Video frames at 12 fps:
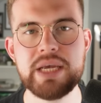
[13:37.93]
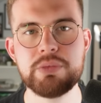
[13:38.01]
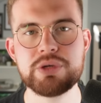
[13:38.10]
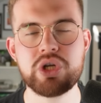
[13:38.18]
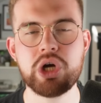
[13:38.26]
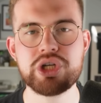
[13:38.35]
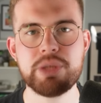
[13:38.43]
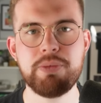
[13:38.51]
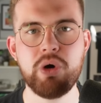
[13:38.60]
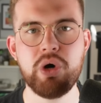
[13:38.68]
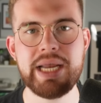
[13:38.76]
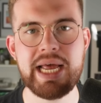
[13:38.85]
It was touched
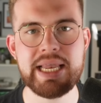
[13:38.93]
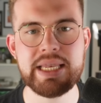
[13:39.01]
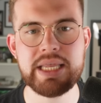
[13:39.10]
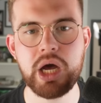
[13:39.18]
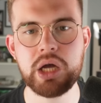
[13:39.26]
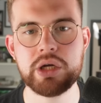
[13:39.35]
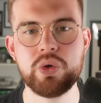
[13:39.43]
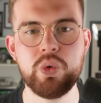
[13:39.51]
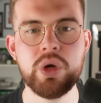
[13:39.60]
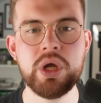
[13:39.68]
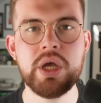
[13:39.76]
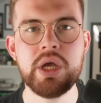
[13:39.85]
upon in the
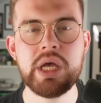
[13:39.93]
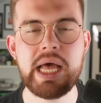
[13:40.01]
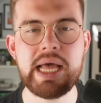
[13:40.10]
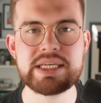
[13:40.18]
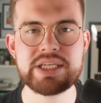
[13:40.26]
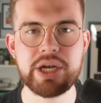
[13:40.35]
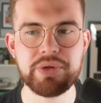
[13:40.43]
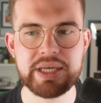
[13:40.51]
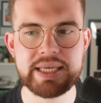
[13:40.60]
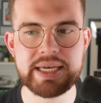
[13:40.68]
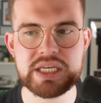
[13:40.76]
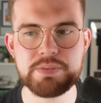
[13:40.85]
article surrounding
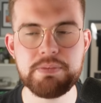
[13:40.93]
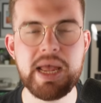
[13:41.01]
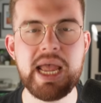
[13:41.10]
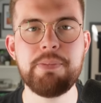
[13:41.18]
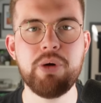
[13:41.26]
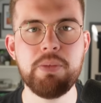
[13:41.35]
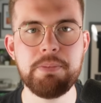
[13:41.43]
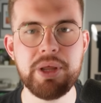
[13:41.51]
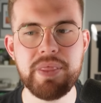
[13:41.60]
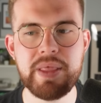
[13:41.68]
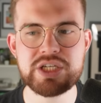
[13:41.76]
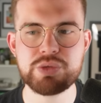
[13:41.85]
Chris Meppom,
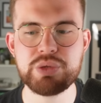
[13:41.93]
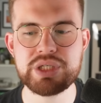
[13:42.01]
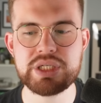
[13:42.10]
but this was